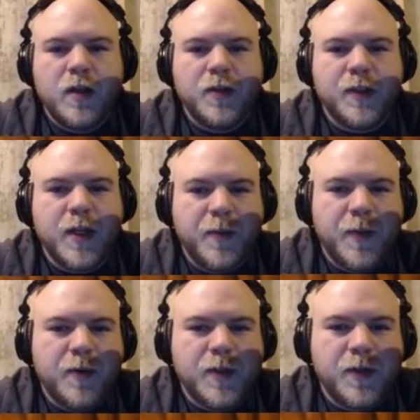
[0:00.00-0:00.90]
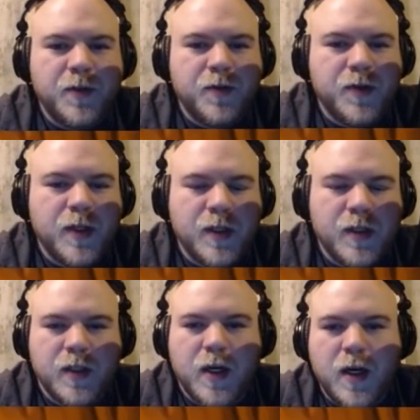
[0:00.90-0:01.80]
So he's going to be able to use
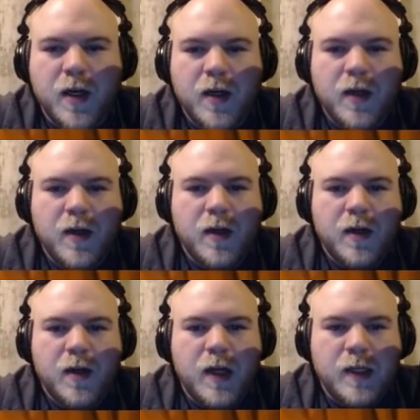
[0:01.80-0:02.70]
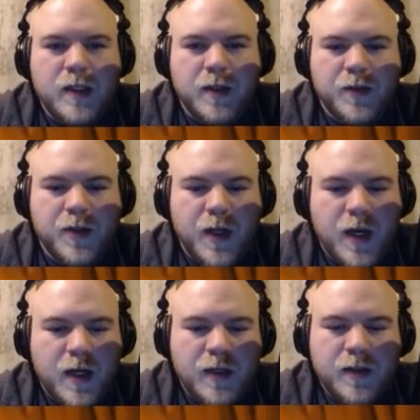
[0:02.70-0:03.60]
his Ninetales
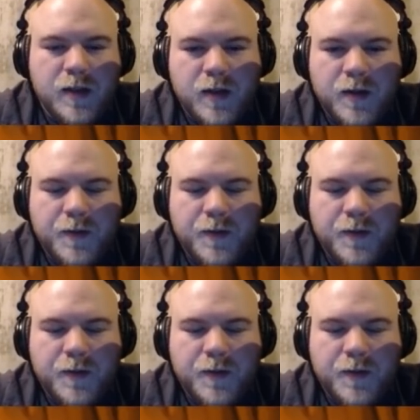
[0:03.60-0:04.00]
GX.